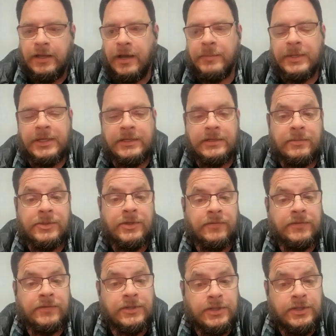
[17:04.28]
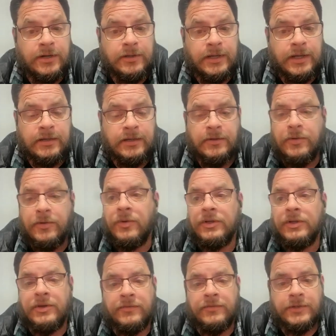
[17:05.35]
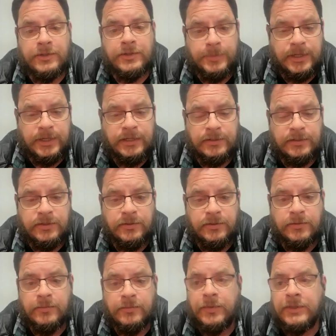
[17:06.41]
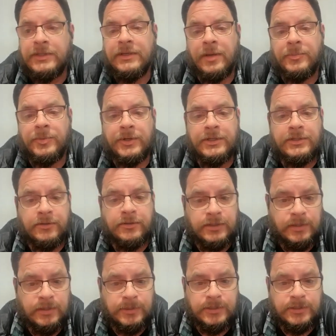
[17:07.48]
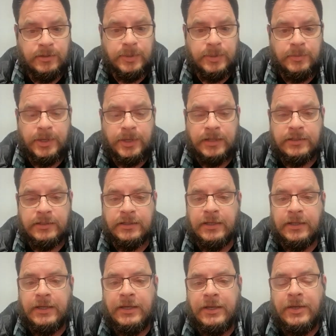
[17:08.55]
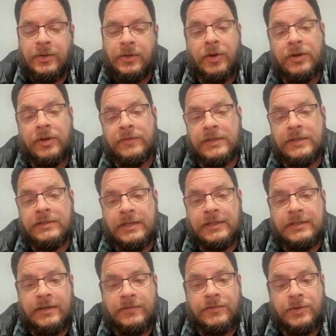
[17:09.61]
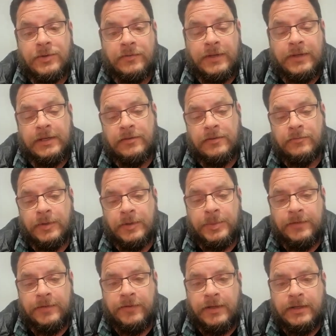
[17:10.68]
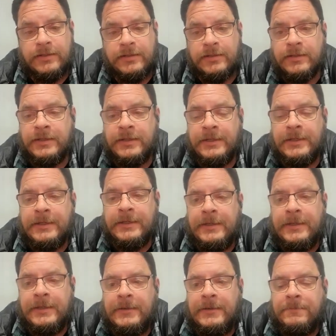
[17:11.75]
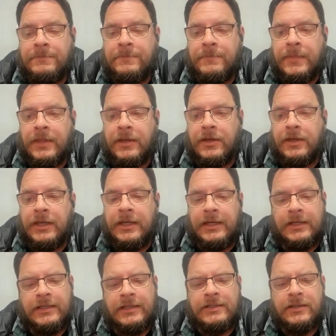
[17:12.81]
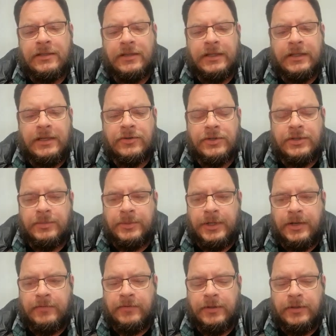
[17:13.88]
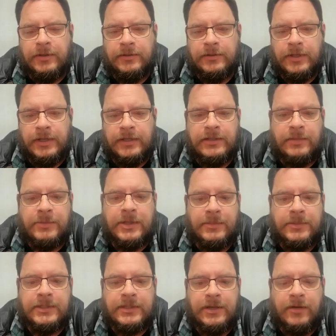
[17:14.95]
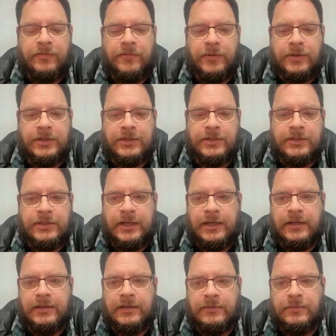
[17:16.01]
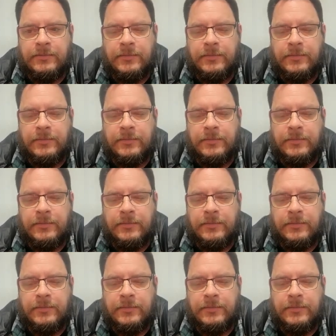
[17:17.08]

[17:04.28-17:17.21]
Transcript: How many times do you have to share that? Who all do you have to explain it to? What's the operational team that's going to be impacted? All of these things have sort of like ripple effects. And at least at the leadership level, sometimes it's helpful to just say,